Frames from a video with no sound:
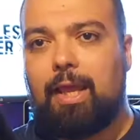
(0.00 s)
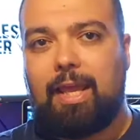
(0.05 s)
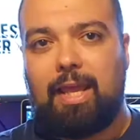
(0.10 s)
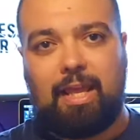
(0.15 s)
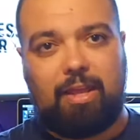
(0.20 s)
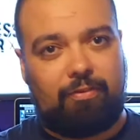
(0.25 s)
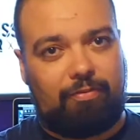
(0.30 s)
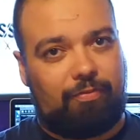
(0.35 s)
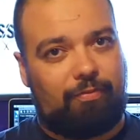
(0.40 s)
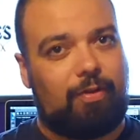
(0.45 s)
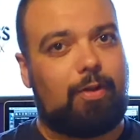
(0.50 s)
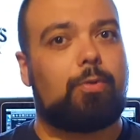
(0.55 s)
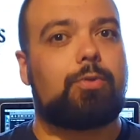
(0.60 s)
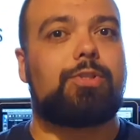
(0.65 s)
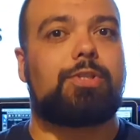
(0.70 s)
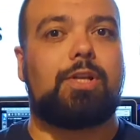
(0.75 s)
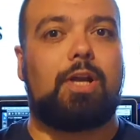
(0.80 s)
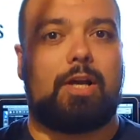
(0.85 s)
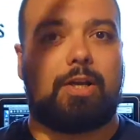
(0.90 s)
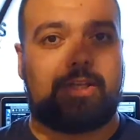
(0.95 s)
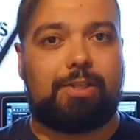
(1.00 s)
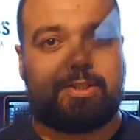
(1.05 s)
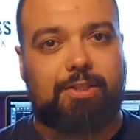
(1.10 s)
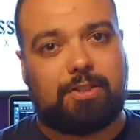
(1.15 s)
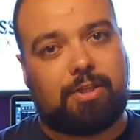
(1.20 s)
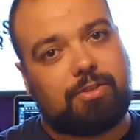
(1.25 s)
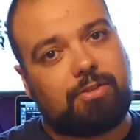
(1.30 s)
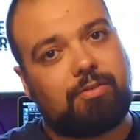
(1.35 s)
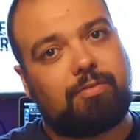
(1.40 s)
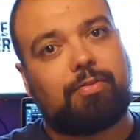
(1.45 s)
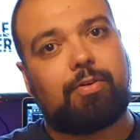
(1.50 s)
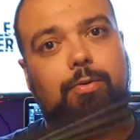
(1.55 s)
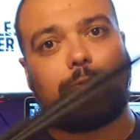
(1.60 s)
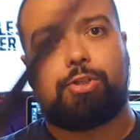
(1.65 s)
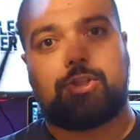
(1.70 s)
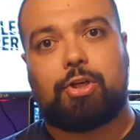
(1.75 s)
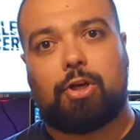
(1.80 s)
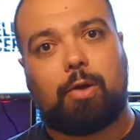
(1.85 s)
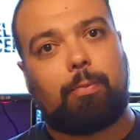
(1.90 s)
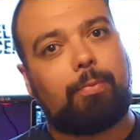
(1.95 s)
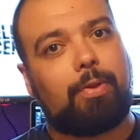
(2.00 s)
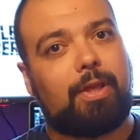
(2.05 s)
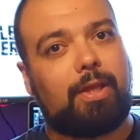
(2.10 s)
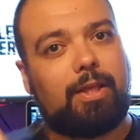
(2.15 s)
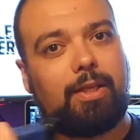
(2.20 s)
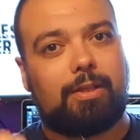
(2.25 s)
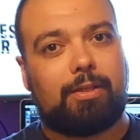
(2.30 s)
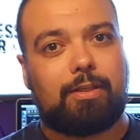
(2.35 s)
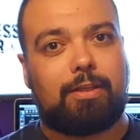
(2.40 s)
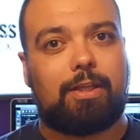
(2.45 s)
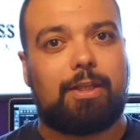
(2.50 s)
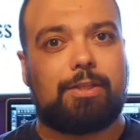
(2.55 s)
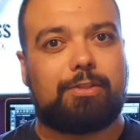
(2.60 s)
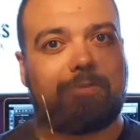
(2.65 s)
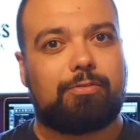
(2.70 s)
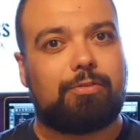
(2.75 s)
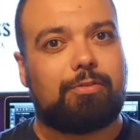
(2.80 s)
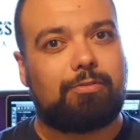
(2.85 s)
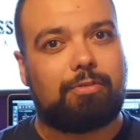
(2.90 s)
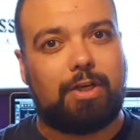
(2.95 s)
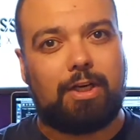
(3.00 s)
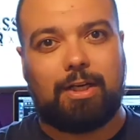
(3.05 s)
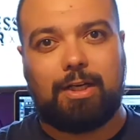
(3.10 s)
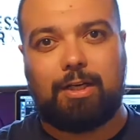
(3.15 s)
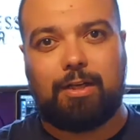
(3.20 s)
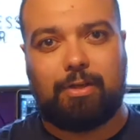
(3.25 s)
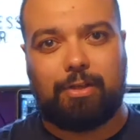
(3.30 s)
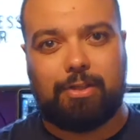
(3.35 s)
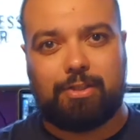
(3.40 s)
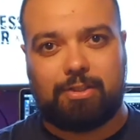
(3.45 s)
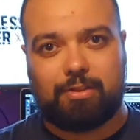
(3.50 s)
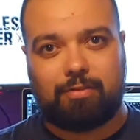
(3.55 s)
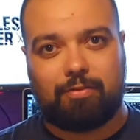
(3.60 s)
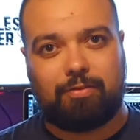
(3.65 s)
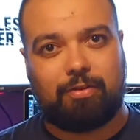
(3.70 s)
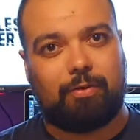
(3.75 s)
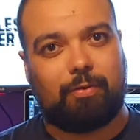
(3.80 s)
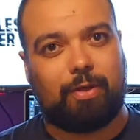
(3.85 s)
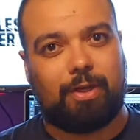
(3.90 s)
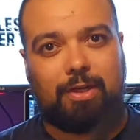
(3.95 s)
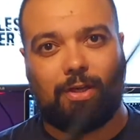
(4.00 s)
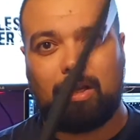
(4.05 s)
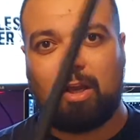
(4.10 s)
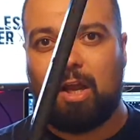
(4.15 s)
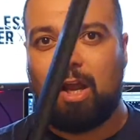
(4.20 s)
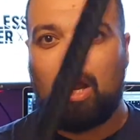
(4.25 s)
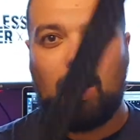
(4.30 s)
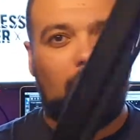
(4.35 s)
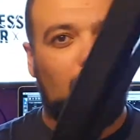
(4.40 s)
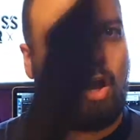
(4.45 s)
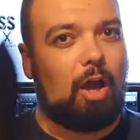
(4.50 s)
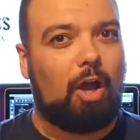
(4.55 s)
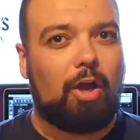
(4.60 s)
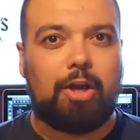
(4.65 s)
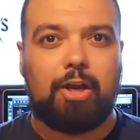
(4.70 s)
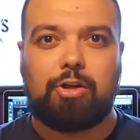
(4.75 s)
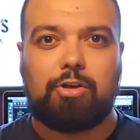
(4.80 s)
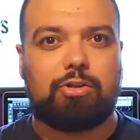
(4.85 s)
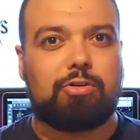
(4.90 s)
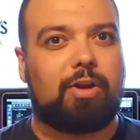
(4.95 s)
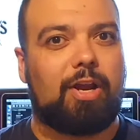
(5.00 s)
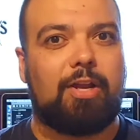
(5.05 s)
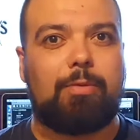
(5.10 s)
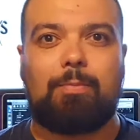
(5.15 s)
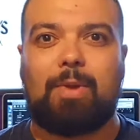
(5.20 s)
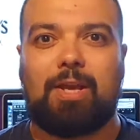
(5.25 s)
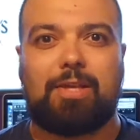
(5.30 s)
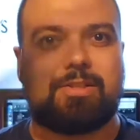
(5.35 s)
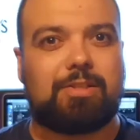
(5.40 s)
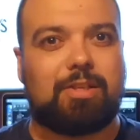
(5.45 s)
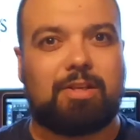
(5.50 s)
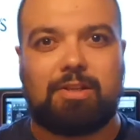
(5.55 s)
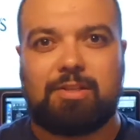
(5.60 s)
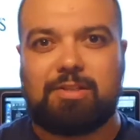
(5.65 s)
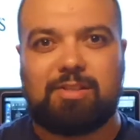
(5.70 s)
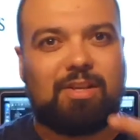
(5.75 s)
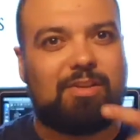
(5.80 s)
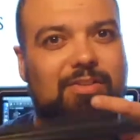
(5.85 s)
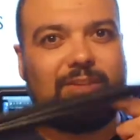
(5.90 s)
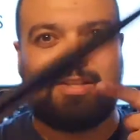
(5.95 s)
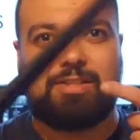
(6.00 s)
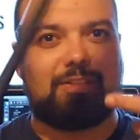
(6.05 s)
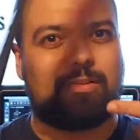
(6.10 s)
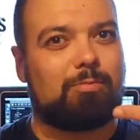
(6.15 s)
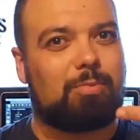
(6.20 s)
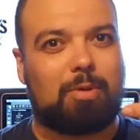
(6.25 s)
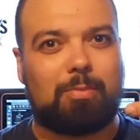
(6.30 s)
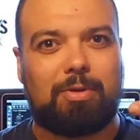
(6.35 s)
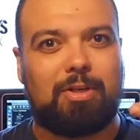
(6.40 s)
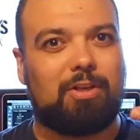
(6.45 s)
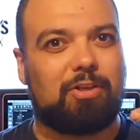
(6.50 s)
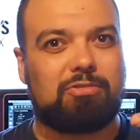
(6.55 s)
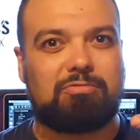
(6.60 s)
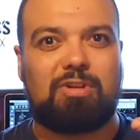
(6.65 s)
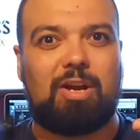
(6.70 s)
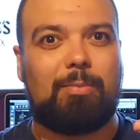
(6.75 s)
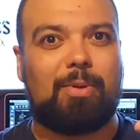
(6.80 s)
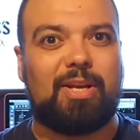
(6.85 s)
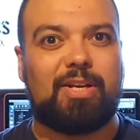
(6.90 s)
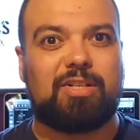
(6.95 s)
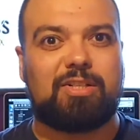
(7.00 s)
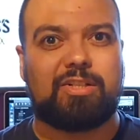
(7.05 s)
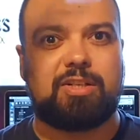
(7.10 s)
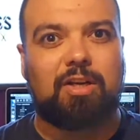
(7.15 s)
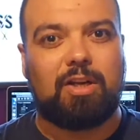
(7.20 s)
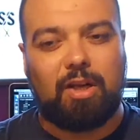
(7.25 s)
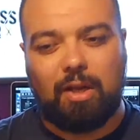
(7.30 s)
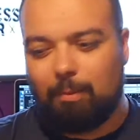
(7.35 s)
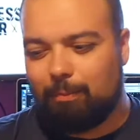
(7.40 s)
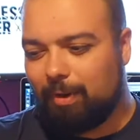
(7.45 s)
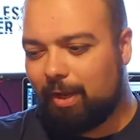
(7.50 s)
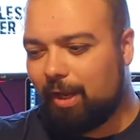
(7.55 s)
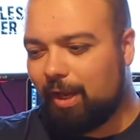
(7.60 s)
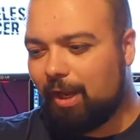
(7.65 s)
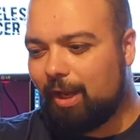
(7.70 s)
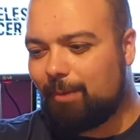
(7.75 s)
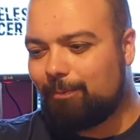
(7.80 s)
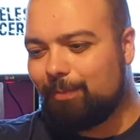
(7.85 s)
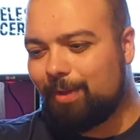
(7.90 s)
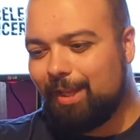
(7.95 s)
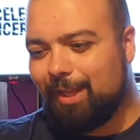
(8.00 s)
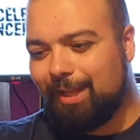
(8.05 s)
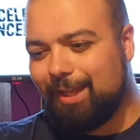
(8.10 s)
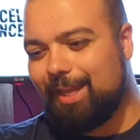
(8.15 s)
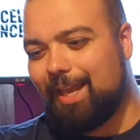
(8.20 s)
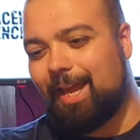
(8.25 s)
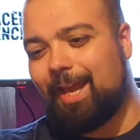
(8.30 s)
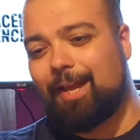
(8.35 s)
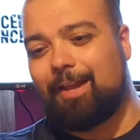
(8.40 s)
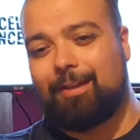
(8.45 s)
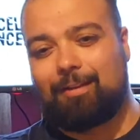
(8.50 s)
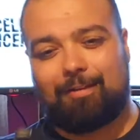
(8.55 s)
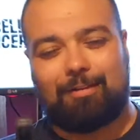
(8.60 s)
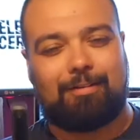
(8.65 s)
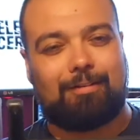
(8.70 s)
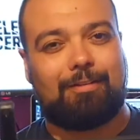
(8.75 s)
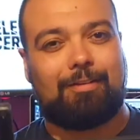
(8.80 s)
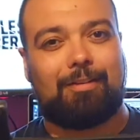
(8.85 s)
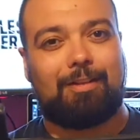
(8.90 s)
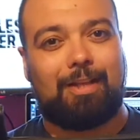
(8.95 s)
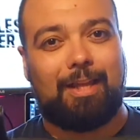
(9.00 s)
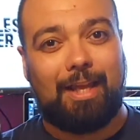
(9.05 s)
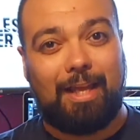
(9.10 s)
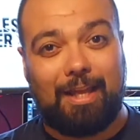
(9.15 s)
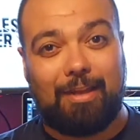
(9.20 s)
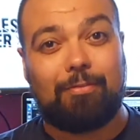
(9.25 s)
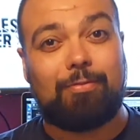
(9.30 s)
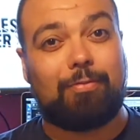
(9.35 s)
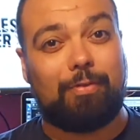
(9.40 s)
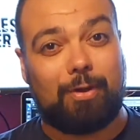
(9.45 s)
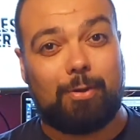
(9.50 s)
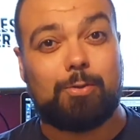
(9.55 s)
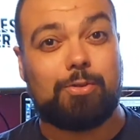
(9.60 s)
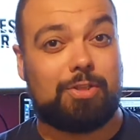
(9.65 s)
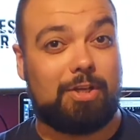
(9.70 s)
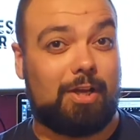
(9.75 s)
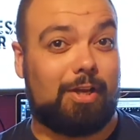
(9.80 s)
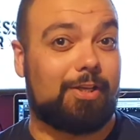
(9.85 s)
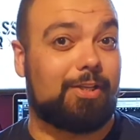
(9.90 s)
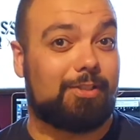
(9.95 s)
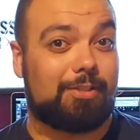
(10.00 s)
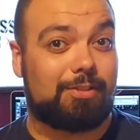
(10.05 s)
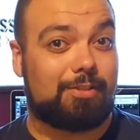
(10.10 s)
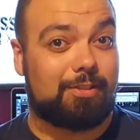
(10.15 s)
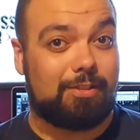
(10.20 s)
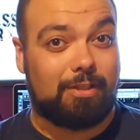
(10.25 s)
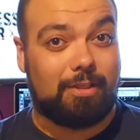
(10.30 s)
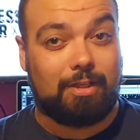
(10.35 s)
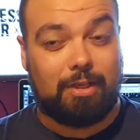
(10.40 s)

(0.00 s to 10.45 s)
It feels nice, it doesn't feel choppy, it's really nice and fluid. I don't train Messer, so this probably looks rubbish, but yeah, it feels nice.